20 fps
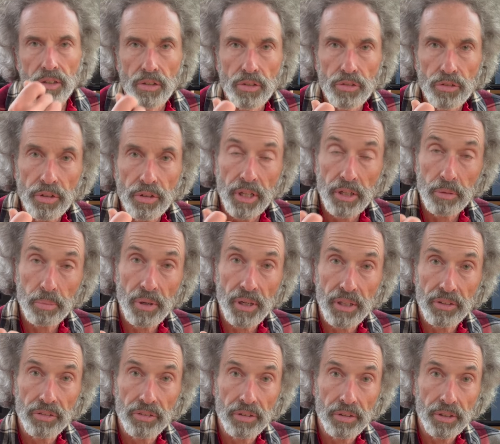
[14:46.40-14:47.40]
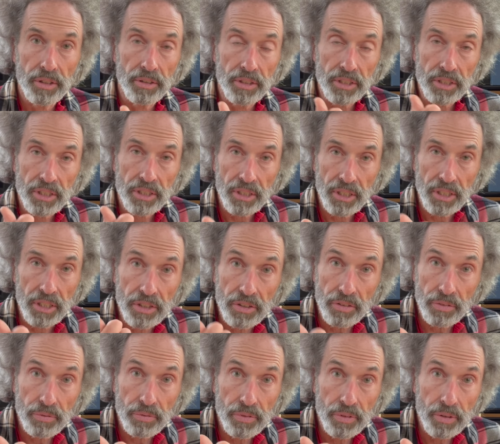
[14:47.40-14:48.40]
So that applies to the larynx. Each
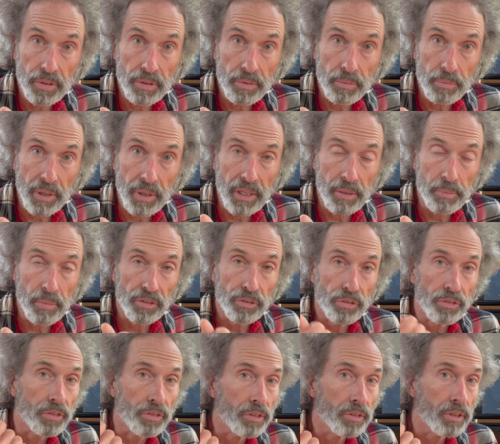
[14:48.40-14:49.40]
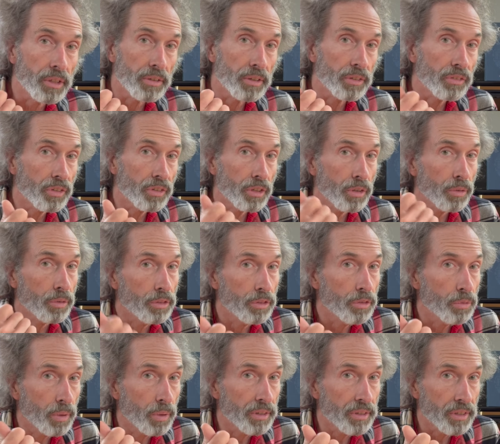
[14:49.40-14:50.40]
of the many muscles in the larynx can only do
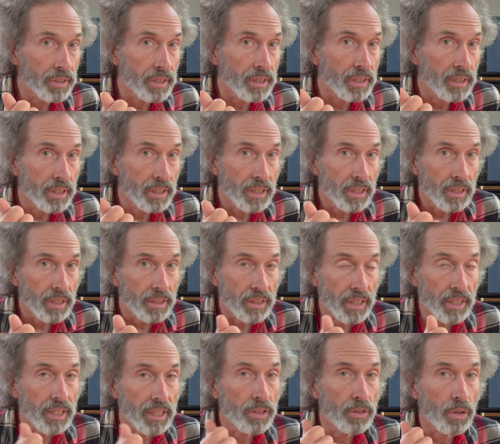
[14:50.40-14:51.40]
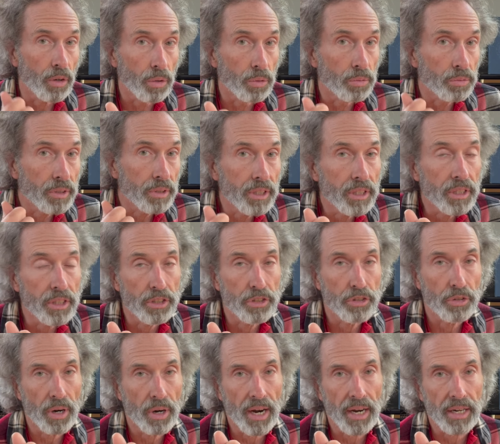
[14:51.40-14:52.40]
one thing. They can only
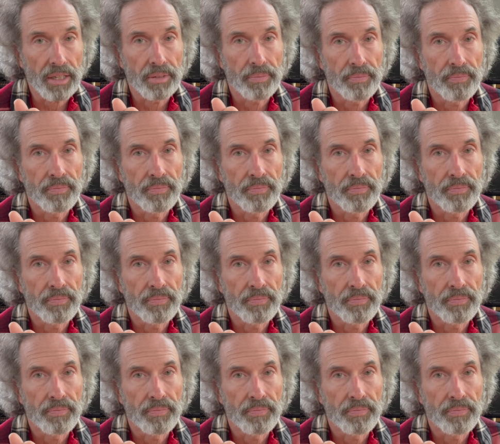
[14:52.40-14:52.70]
contract.